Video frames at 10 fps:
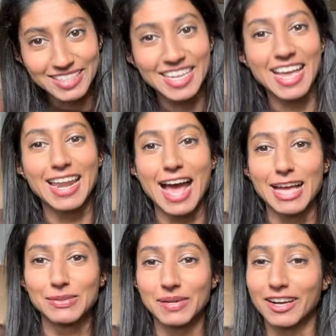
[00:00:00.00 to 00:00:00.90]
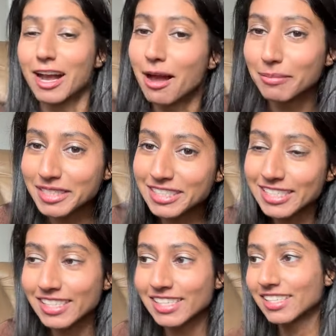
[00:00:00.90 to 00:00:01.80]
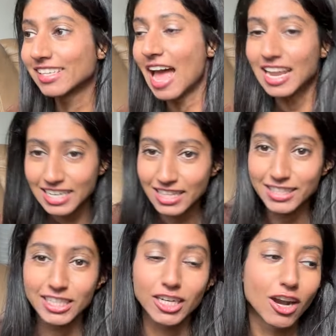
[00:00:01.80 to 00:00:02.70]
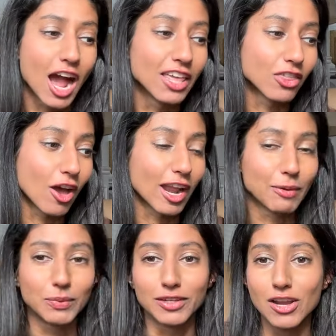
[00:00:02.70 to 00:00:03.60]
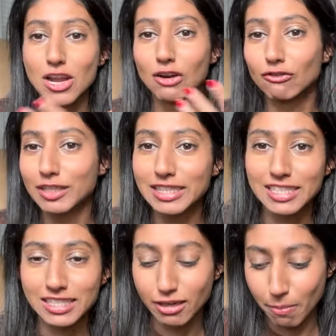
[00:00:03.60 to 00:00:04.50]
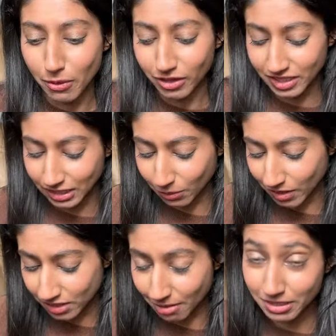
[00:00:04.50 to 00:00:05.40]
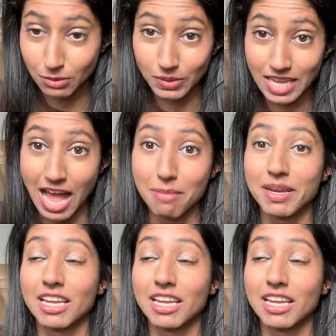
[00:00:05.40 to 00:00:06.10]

And as we are coming to the end of the year, I thought I would read this little book, see what's up, see what's happening.